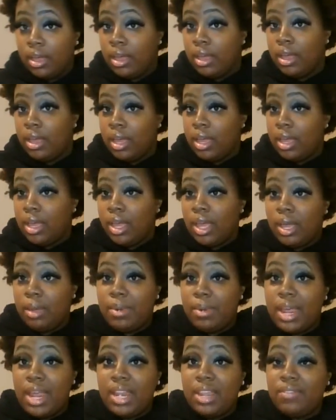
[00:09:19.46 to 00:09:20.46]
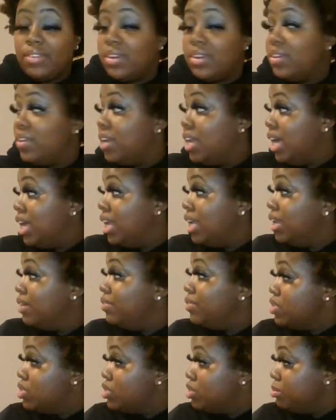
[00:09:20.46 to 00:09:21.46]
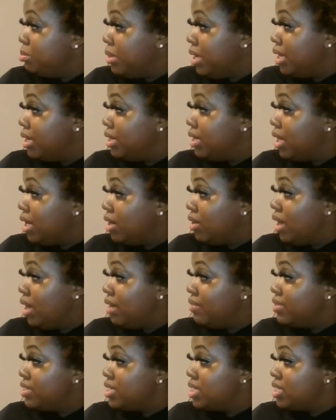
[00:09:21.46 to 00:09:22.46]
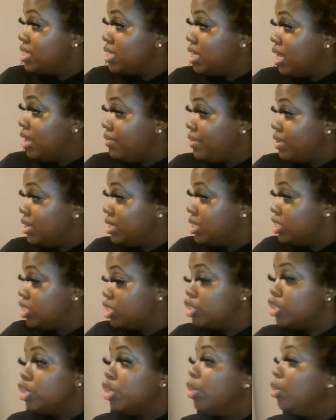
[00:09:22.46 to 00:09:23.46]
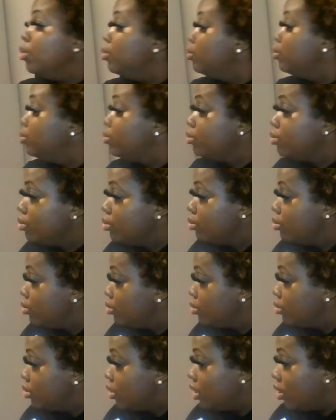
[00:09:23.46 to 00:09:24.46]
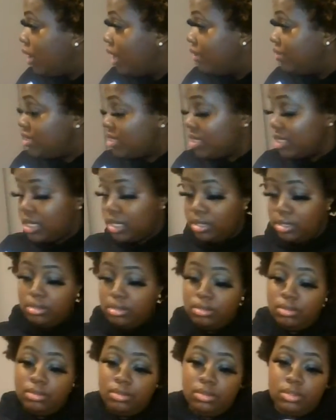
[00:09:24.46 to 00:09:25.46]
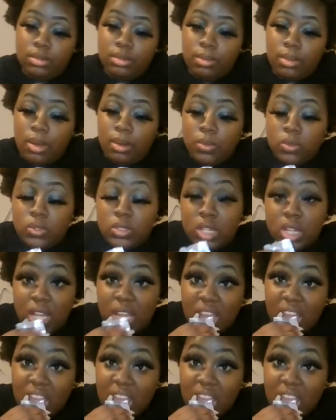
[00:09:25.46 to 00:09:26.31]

I'm not even gonna lie. I love you too, bye. Now go have a seat till I finish. No. Go have a seat. I'm almost done.